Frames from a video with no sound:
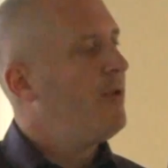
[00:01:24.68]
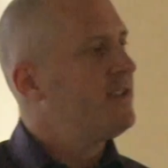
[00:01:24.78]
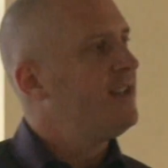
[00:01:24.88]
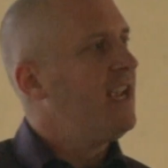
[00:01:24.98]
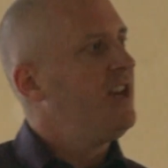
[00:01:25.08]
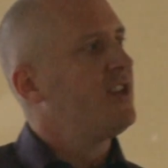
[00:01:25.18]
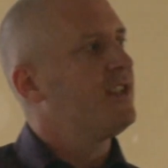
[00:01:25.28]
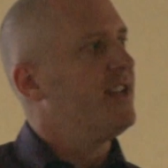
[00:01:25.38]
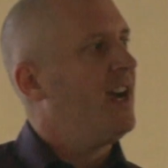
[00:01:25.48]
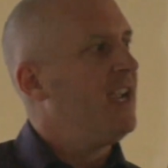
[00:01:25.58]

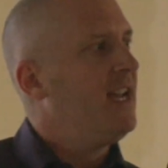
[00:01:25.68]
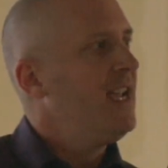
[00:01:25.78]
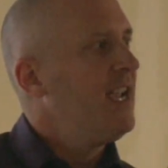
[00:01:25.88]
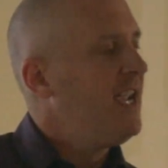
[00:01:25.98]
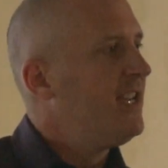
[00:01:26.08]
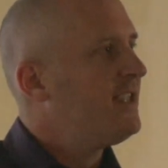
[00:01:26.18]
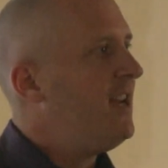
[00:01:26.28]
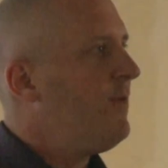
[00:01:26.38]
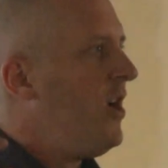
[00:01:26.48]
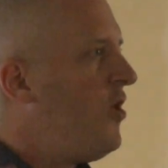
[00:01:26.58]
presentation tonight is
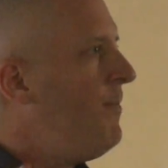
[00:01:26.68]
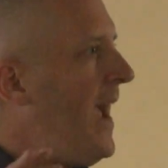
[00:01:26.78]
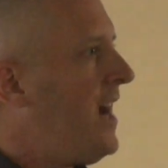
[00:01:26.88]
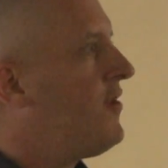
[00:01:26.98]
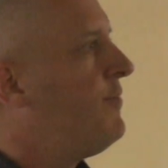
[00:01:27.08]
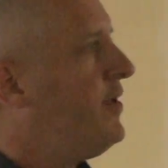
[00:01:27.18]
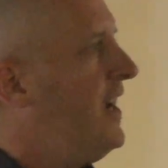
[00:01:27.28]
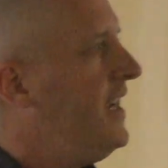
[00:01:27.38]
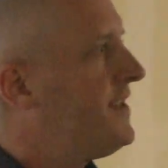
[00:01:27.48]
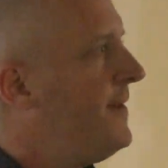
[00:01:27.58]
that we hope Packard
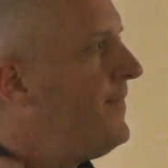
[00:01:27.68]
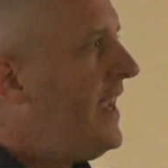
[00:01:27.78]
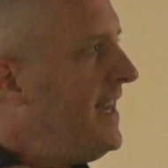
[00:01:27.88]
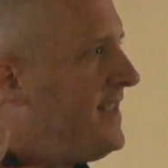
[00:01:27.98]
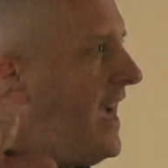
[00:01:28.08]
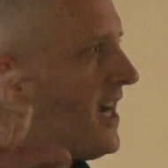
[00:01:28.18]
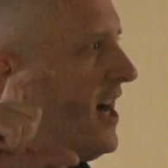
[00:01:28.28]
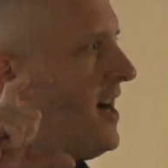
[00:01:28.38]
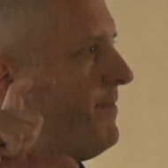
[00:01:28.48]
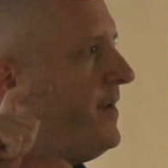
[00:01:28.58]
Place is that
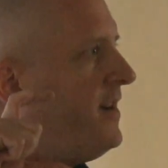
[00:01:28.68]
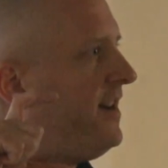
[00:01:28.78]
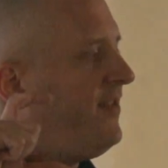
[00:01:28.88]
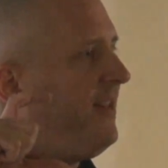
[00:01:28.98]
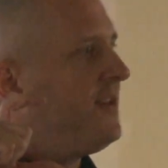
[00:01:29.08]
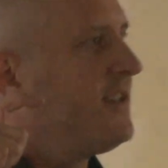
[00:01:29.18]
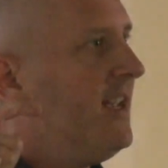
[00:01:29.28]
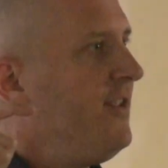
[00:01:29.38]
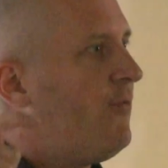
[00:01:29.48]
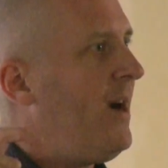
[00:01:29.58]
cup of
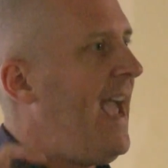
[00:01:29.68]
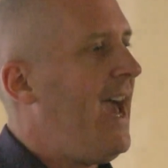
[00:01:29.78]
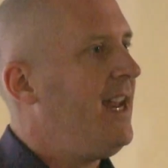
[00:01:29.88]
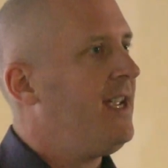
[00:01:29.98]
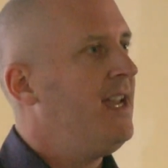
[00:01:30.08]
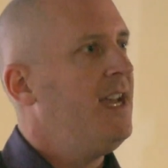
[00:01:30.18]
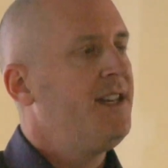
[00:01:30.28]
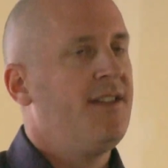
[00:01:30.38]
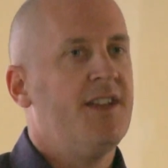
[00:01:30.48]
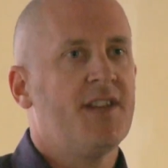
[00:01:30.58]
lecithin that we're adding
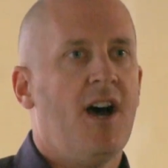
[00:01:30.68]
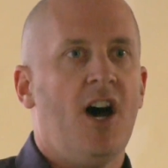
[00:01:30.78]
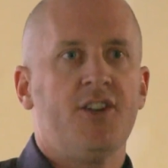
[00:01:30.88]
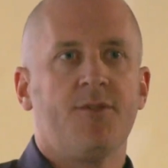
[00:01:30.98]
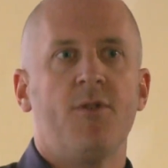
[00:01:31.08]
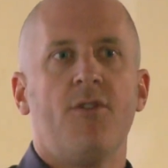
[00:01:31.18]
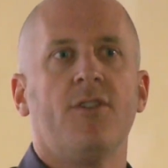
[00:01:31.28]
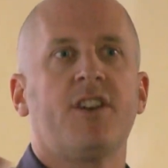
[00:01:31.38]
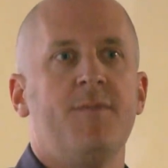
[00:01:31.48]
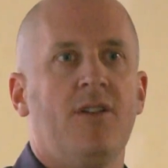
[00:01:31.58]
to this
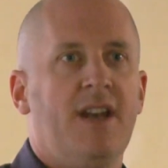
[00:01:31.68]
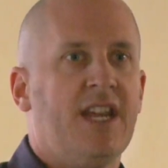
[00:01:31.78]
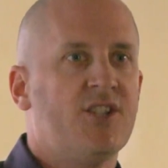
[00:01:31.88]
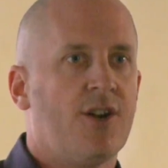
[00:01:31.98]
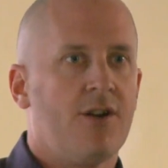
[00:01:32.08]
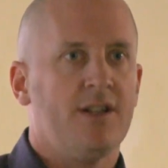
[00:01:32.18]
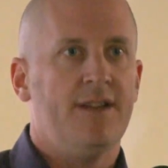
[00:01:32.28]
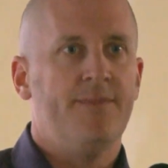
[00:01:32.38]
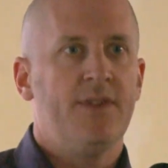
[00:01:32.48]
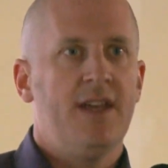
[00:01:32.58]
entrepreneurial community in Charlotte.